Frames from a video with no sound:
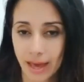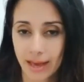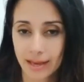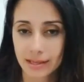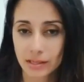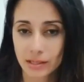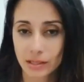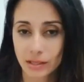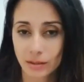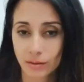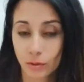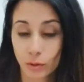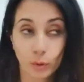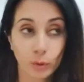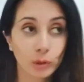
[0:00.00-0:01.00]
that,
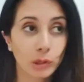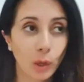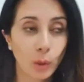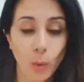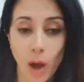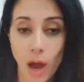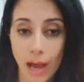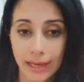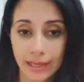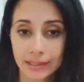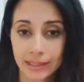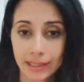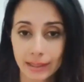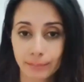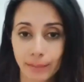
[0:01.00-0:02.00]
low
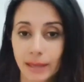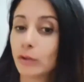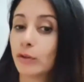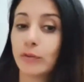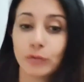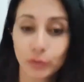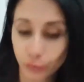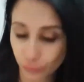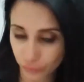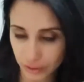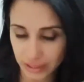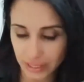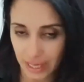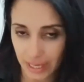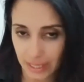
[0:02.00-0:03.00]
iron can make you feel
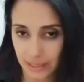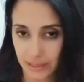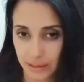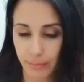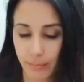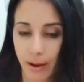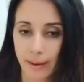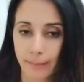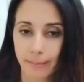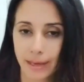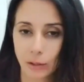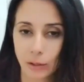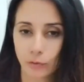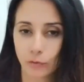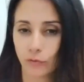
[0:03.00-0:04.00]
fatigued. It might
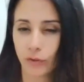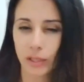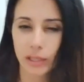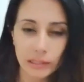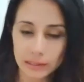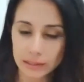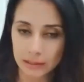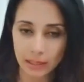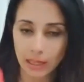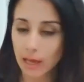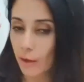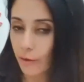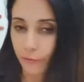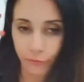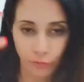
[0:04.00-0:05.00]
make you feel
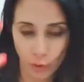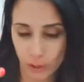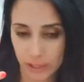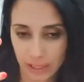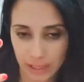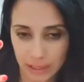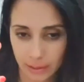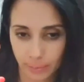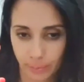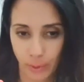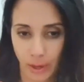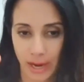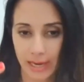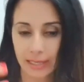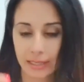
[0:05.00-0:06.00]
foggy in the
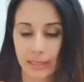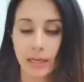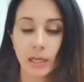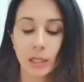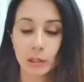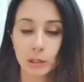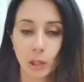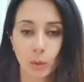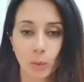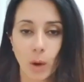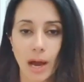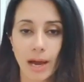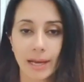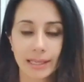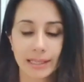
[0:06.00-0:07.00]
brain. Low
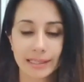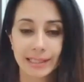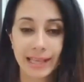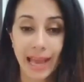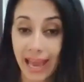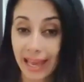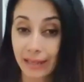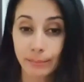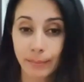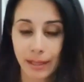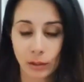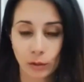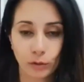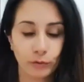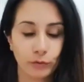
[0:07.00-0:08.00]
iron can
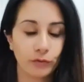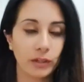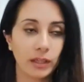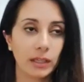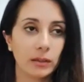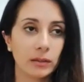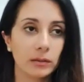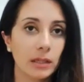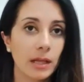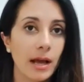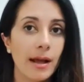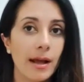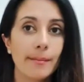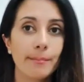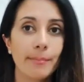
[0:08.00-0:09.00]
make you feel
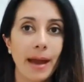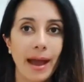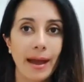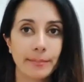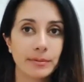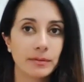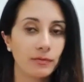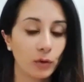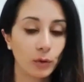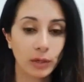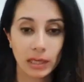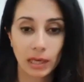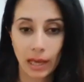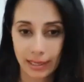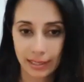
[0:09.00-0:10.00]
perhaps very
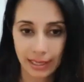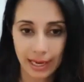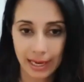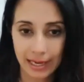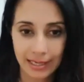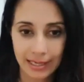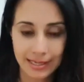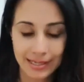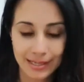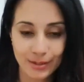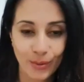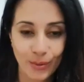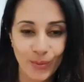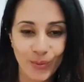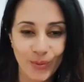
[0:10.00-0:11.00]
lightheaded,
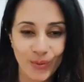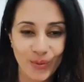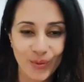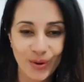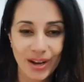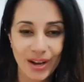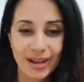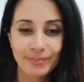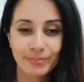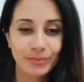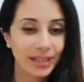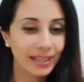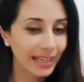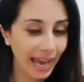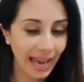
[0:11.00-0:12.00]
or
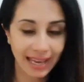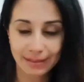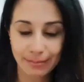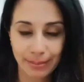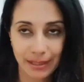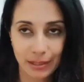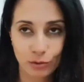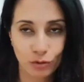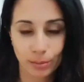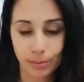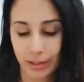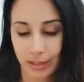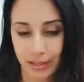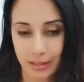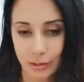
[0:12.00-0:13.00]
it can be
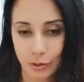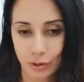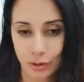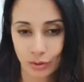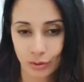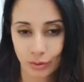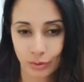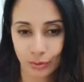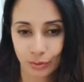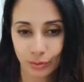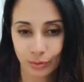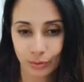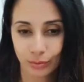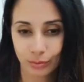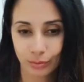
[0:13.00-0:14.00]
attributed
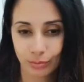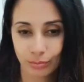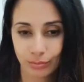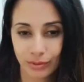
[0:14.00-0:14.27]
to,